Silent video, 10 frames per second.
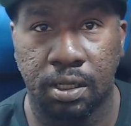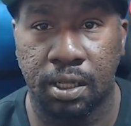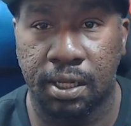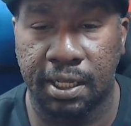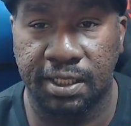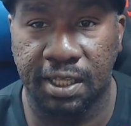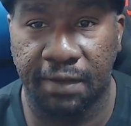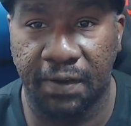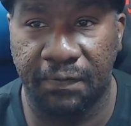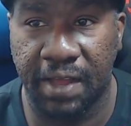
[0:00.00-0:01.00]
Let's see
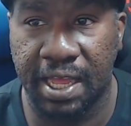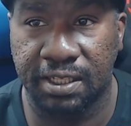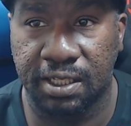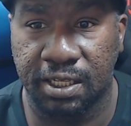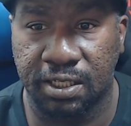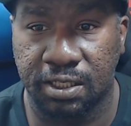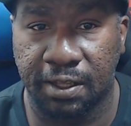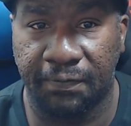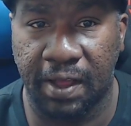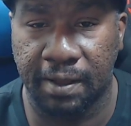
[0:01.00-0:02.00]
if it finds this
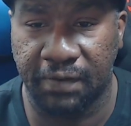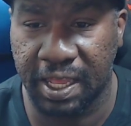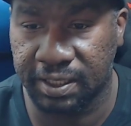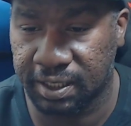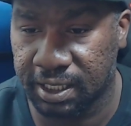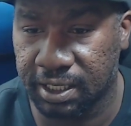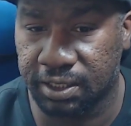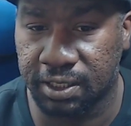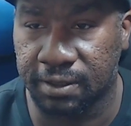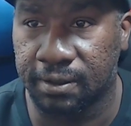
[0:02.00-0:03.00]
device
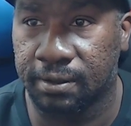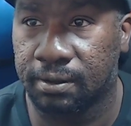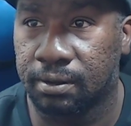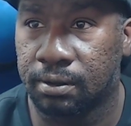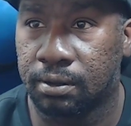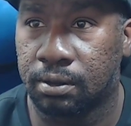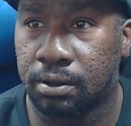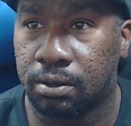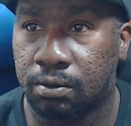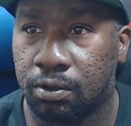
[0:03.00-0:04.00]
easy.
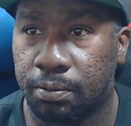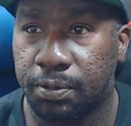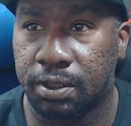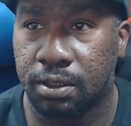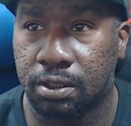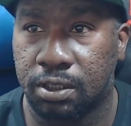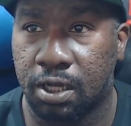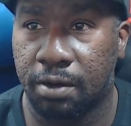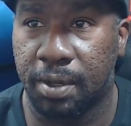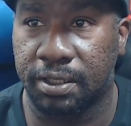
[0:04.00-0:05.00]
Whoops,
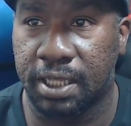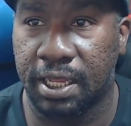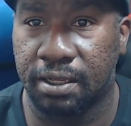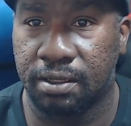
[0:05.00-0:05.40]
sorry about that.